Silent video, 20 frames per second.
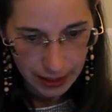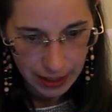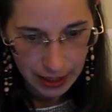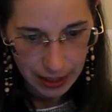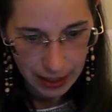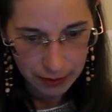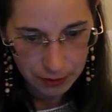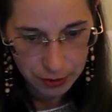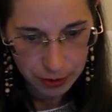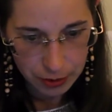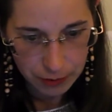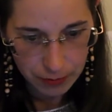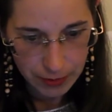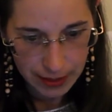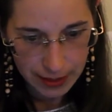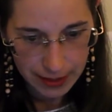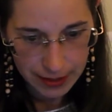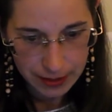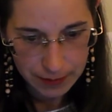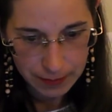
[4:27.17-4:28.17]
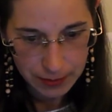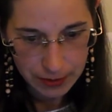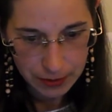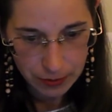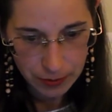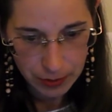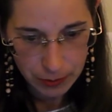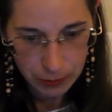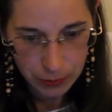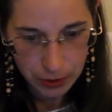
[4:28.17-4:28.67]
how do you balance
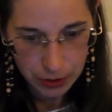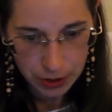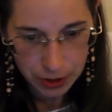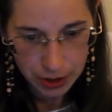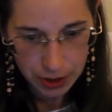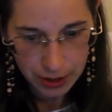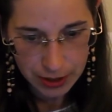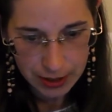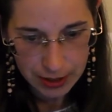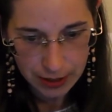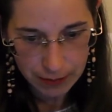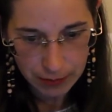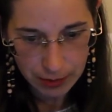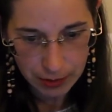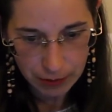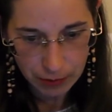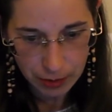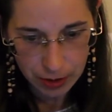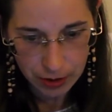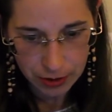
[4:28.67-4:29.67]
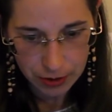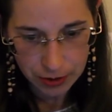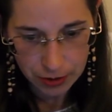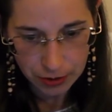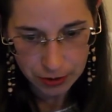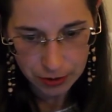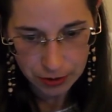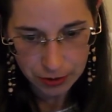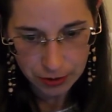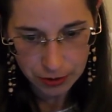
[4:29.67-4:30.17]
between watching Slimming World
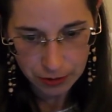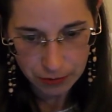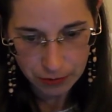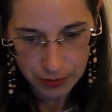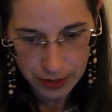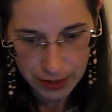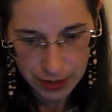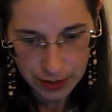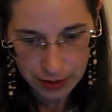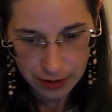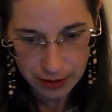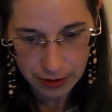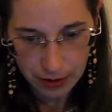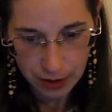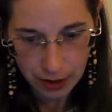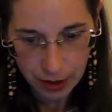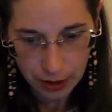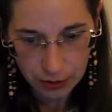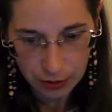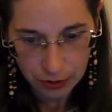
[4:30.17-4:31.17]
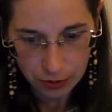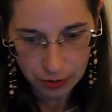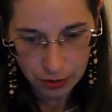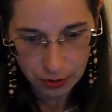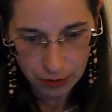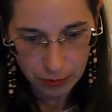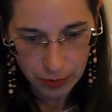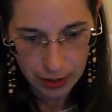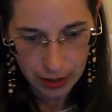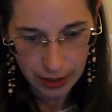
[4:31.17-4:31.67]
YouTube video to
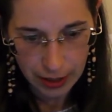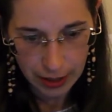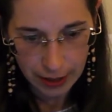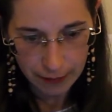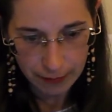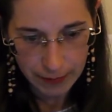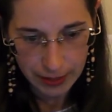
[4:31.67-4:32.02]
normal life,